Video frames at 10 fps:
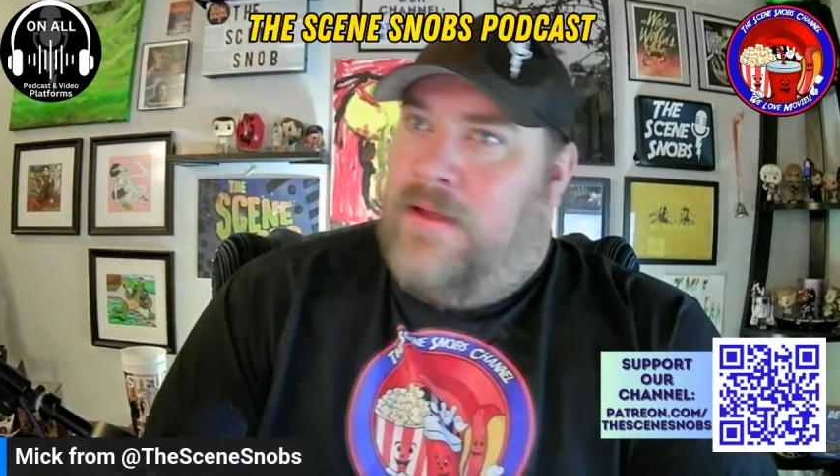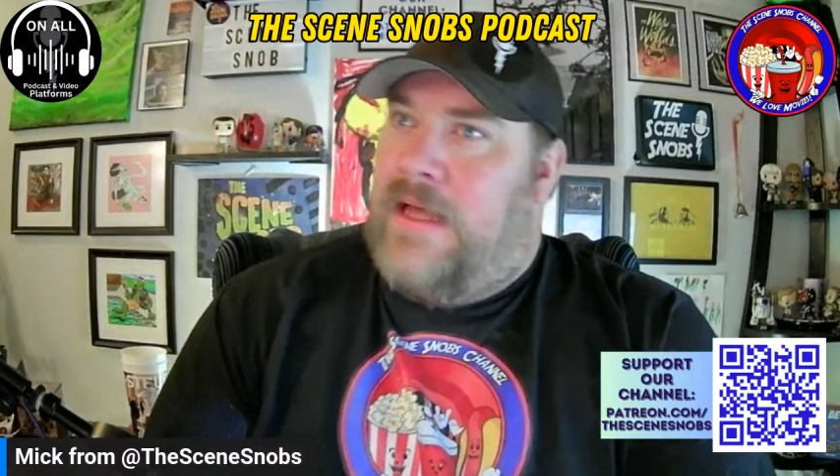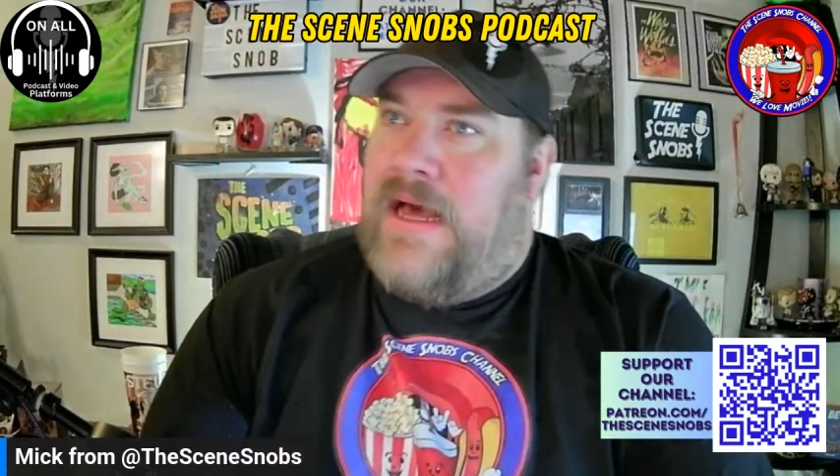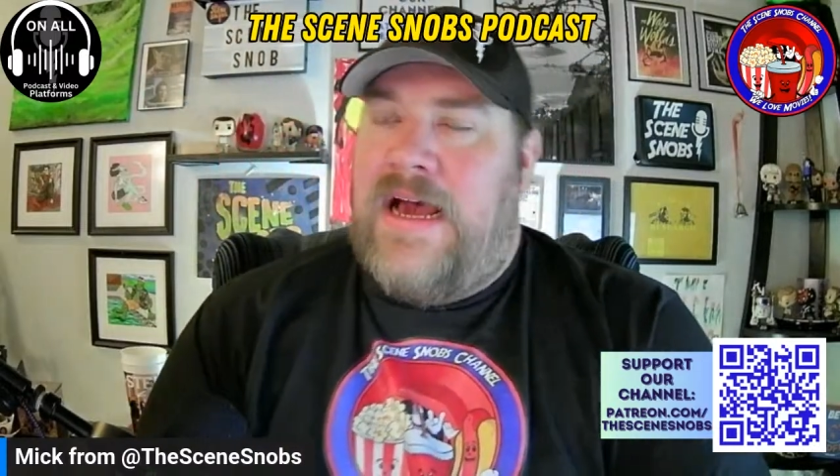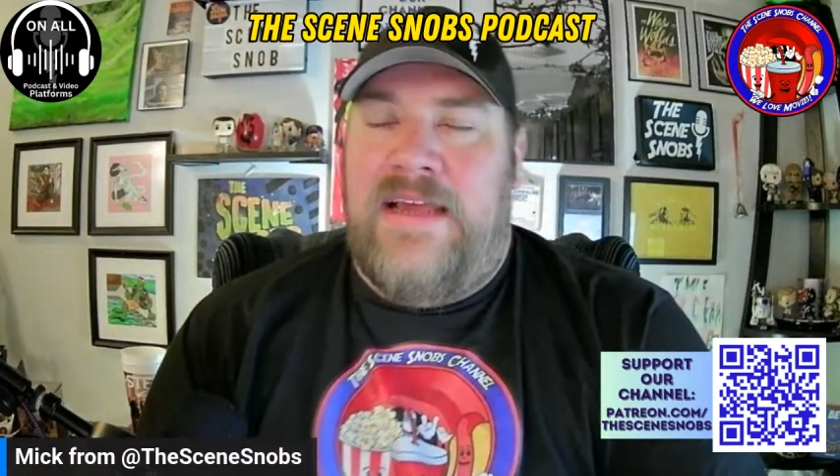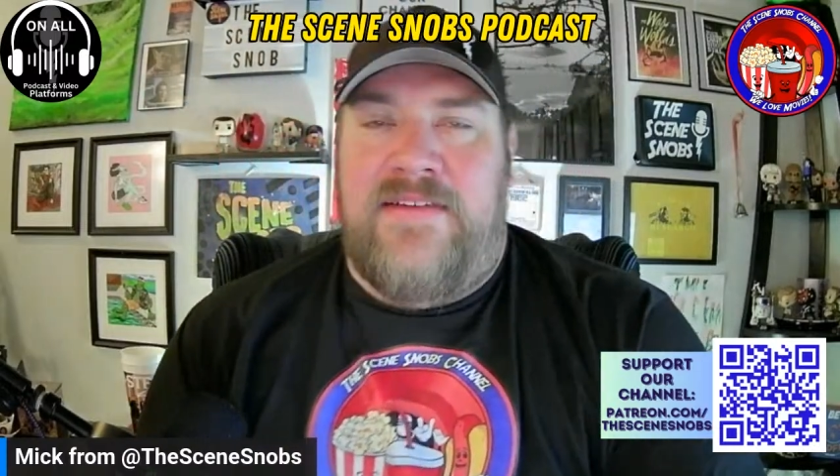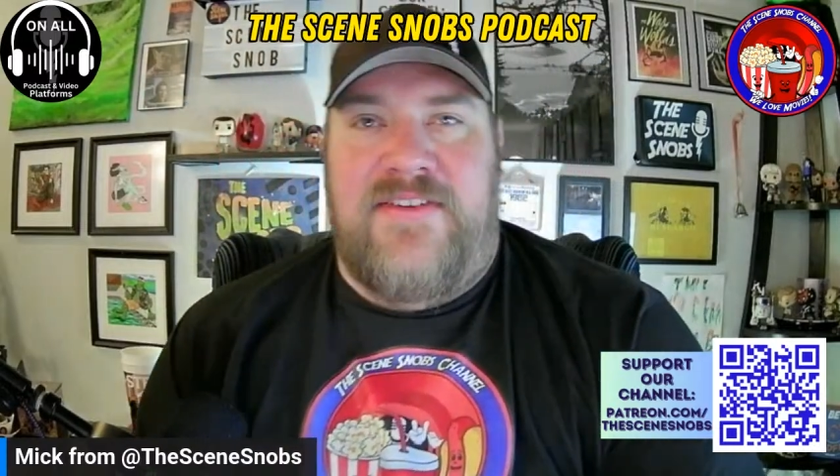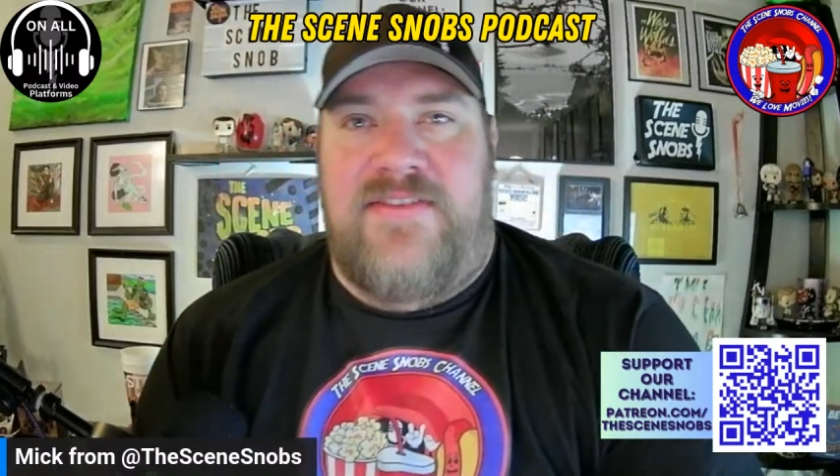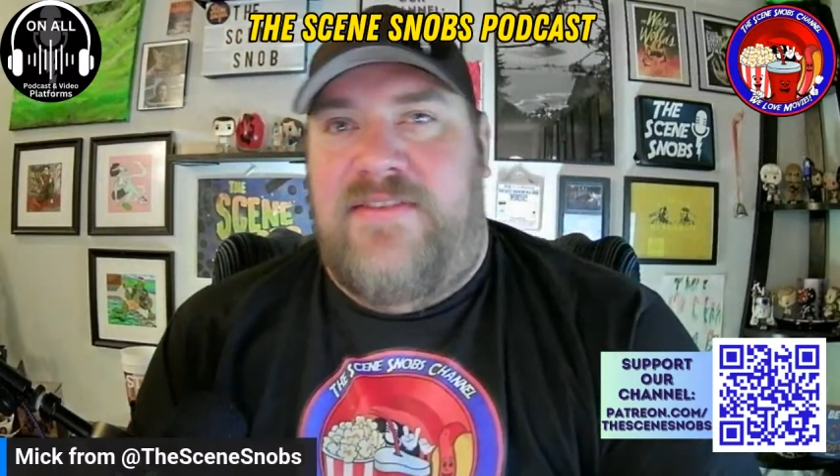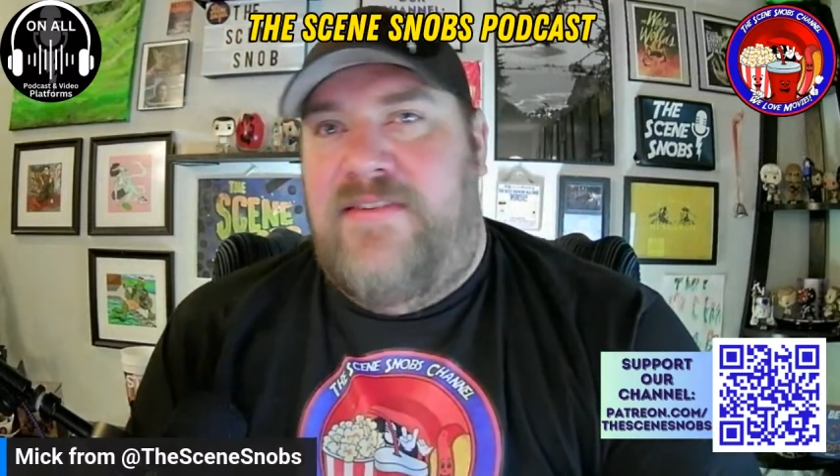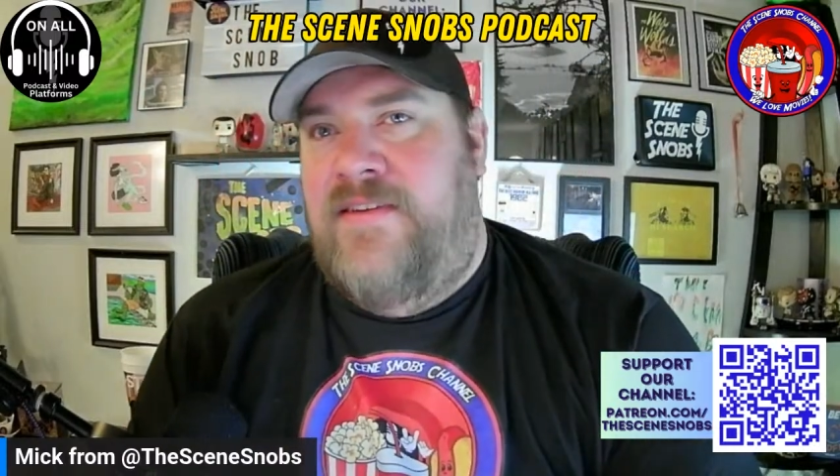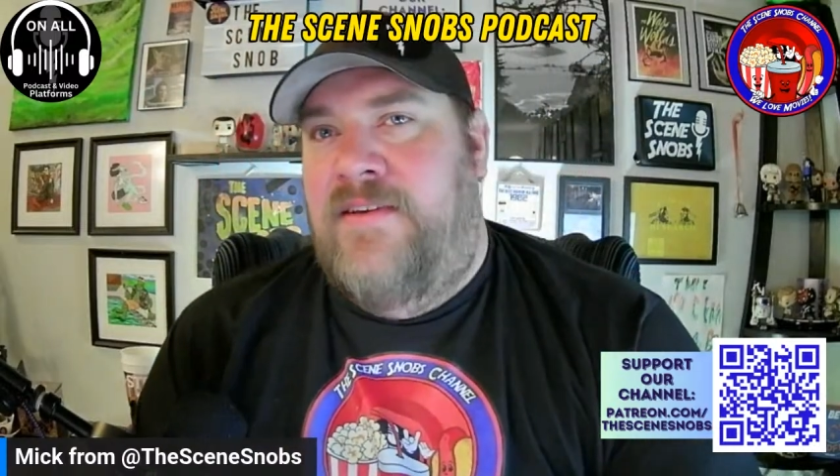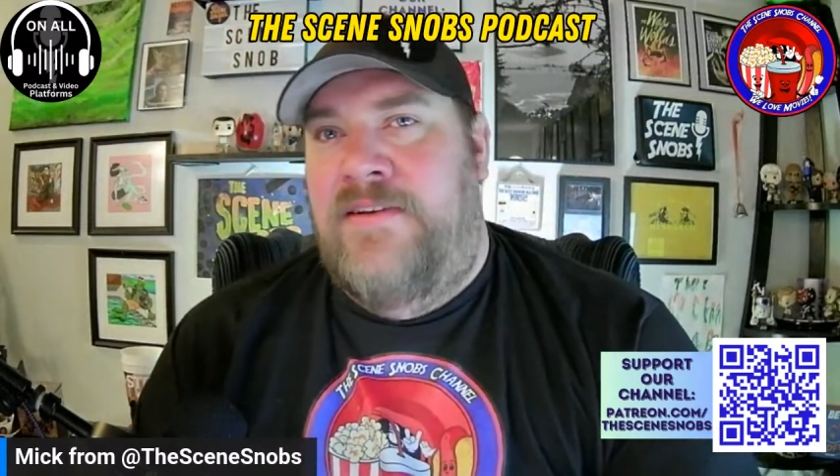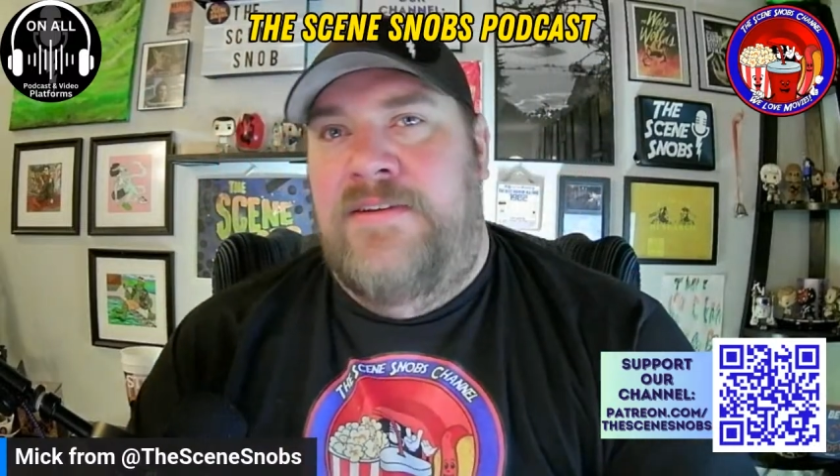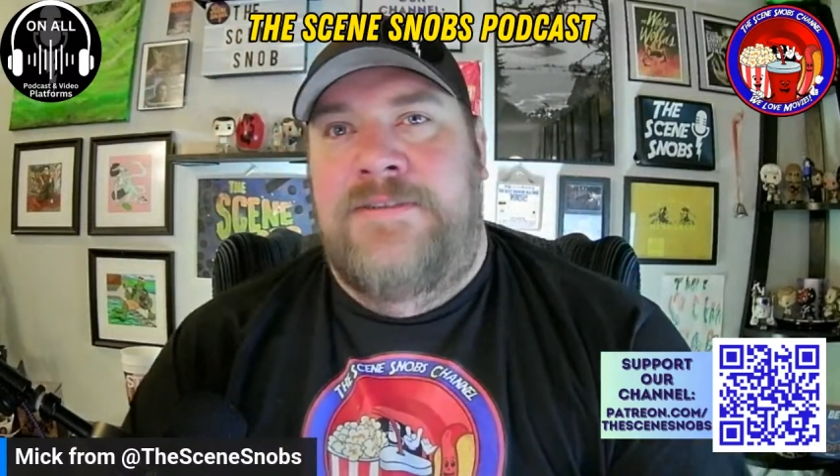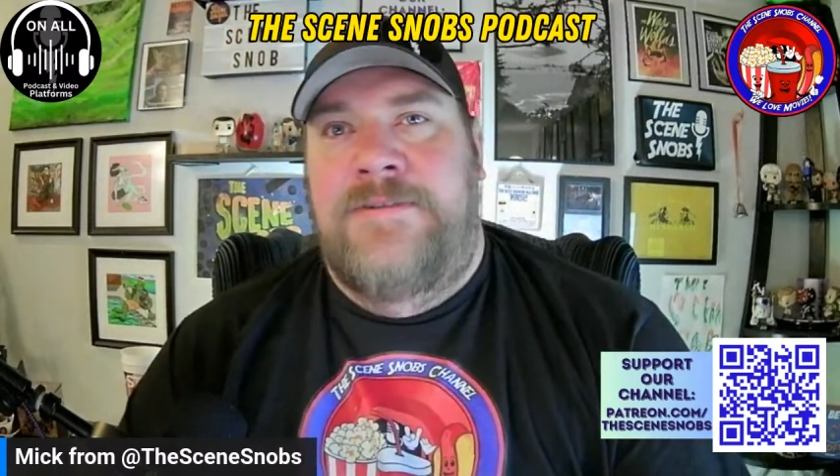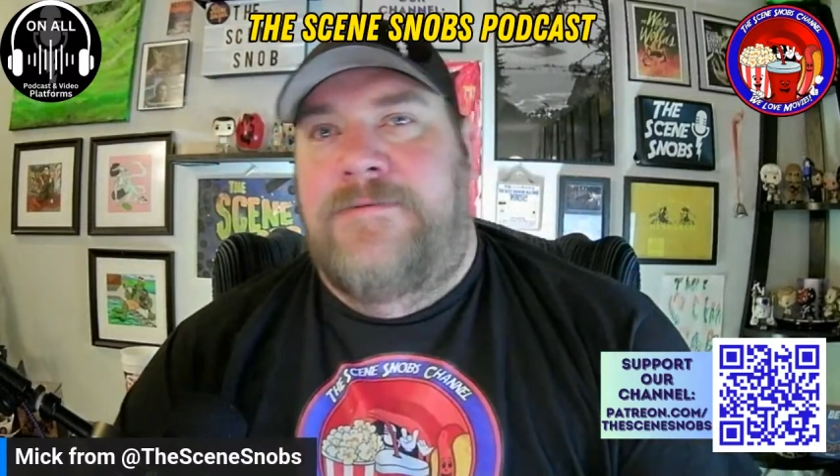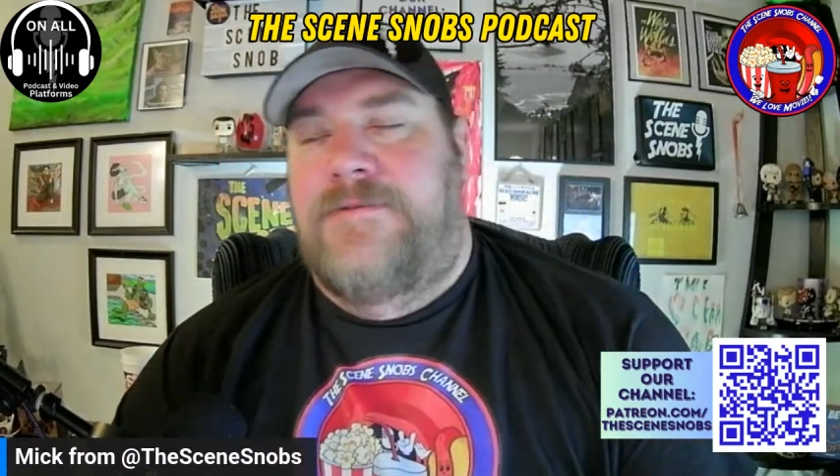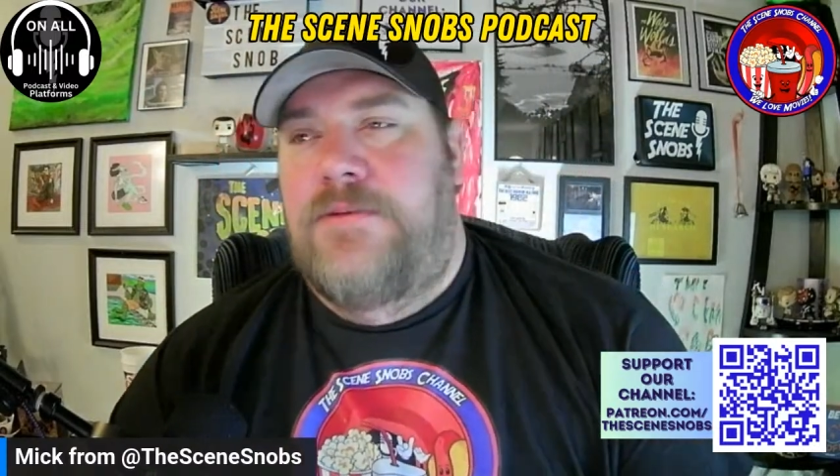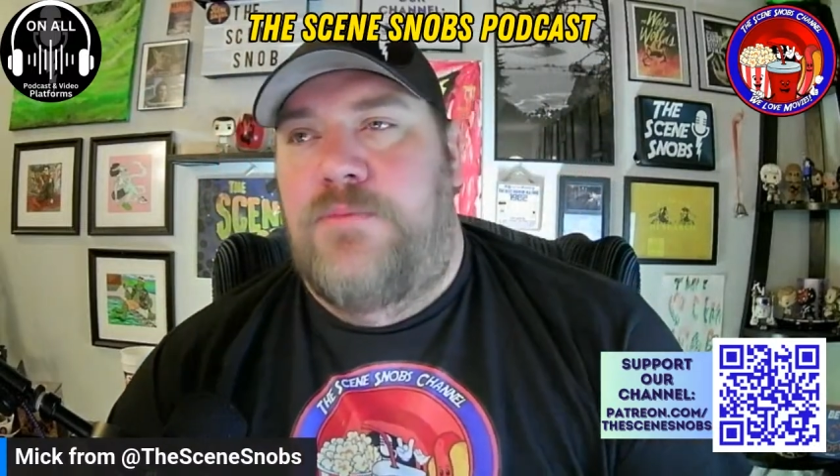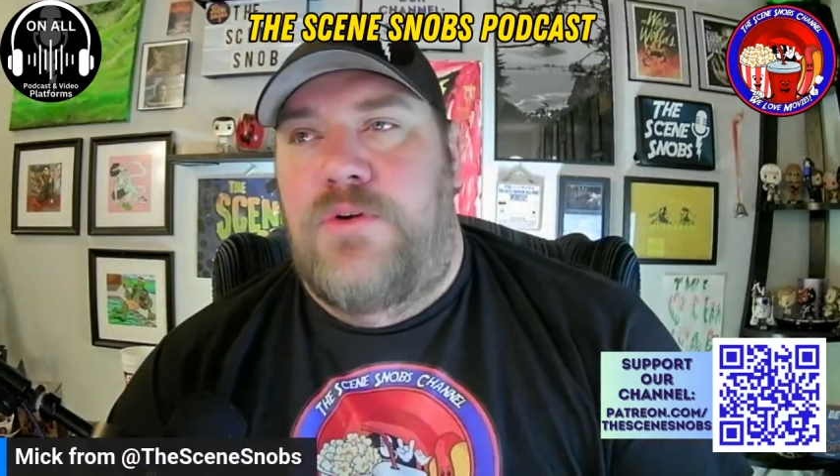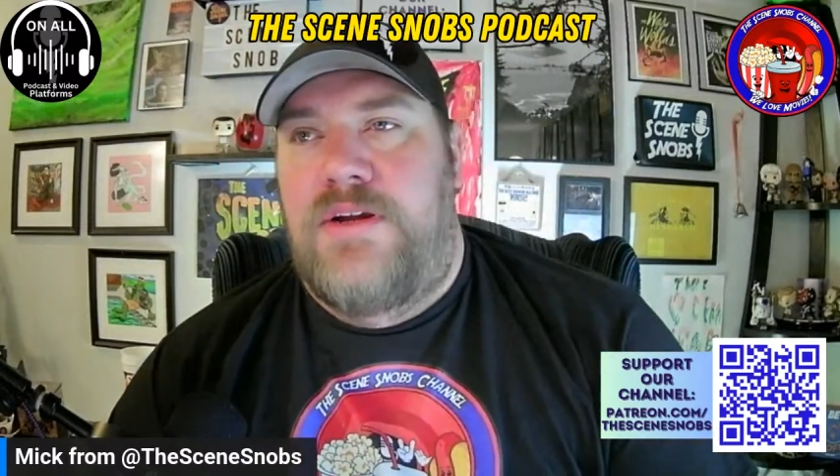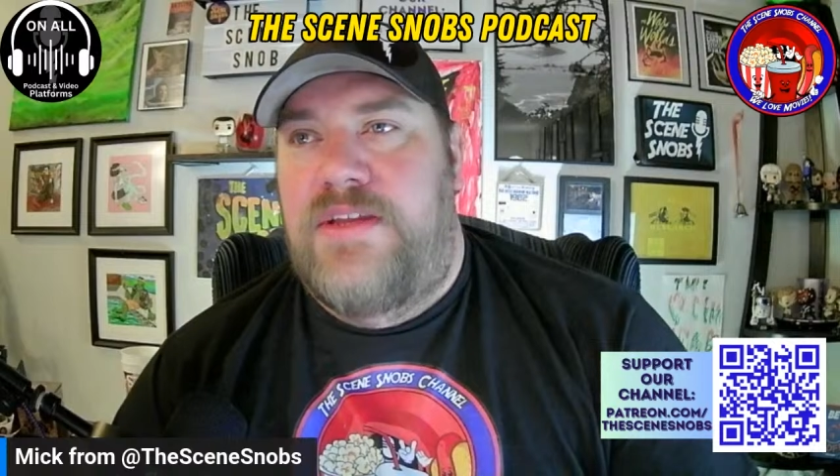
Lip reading: the more I